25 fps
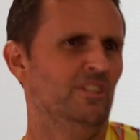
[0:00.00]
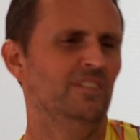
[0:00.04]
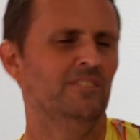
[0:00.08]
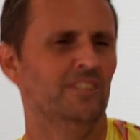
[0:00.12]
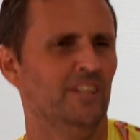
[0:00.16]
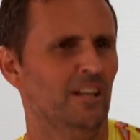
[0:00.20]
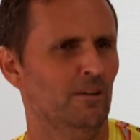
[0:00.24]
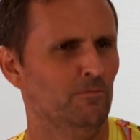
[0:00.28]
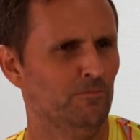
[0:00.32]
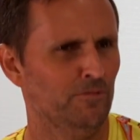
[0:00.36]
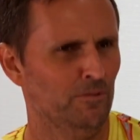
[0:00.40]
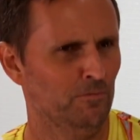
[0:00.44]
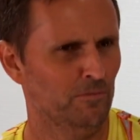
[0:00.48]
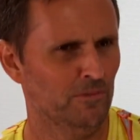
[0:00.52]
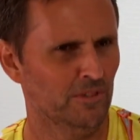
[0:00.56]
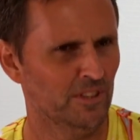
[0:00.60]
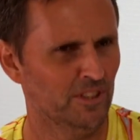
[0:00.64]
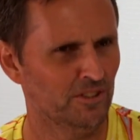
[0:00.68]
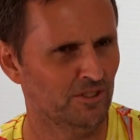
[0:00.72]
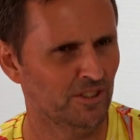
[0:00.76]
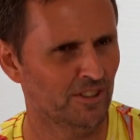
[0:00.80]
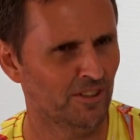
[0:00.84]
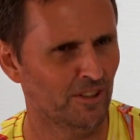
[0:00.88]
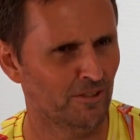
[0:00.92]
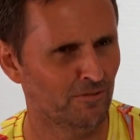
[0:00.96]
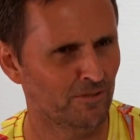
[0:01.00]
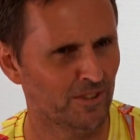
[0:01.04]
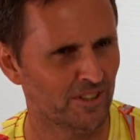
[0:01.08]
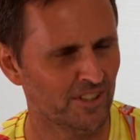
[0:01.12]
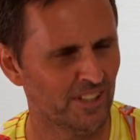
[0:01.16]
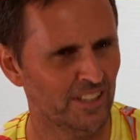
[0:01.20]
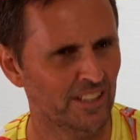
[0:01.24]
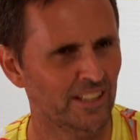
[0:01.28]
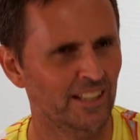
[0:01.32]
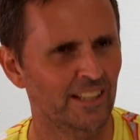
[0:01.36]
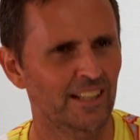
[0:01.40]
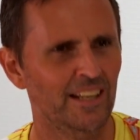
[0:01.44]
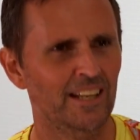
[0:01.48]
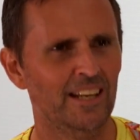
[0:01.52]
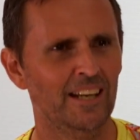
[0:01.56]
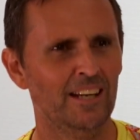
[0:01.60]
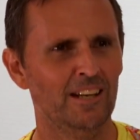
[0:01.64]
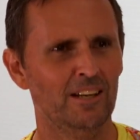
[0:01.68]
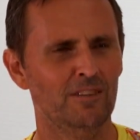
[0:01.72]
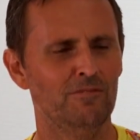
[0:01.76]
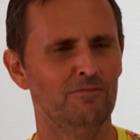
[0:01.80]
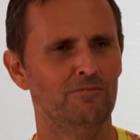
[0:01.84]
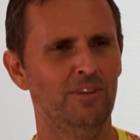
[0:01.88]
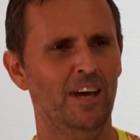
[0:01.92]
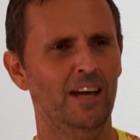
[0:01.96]
didn't come from religion. Obviously,
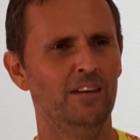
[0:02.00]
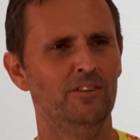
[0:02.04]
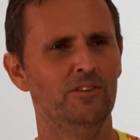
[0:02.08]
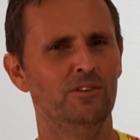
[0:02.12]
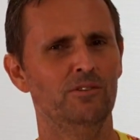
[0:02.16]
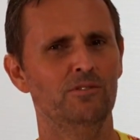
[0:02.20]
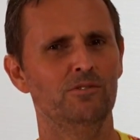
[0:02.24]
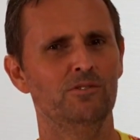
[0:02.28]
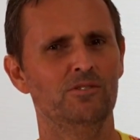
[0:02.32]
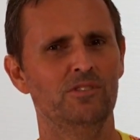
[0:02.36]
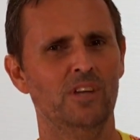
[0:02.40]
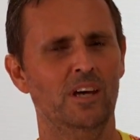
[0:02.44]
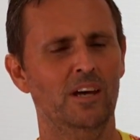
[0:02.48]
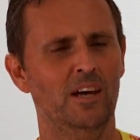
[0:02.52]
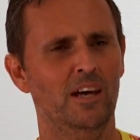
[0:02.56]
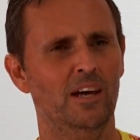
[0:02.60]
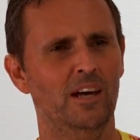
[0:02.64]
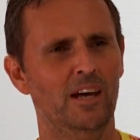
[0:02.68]
values uh,